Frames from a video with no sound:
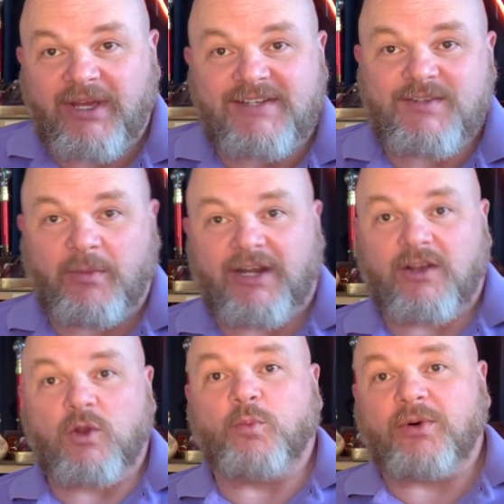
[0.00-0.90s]
as a
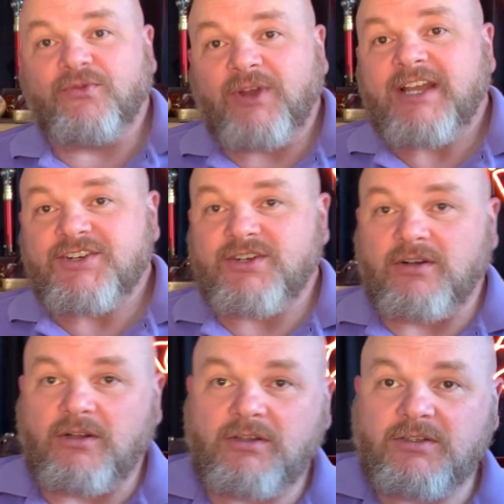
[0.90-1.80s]
medical
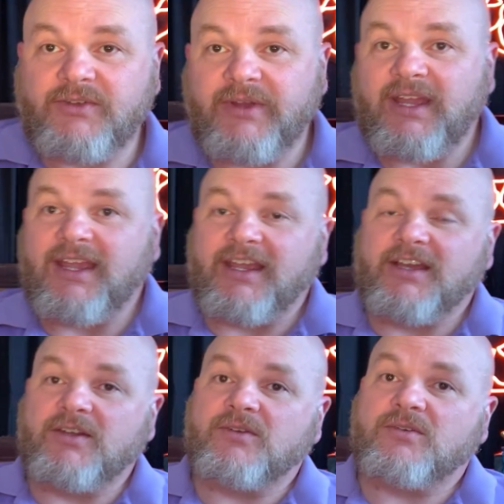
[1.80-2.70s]
professional
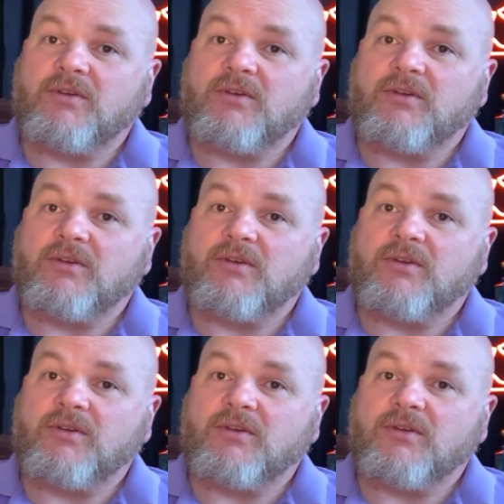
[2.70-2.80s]
and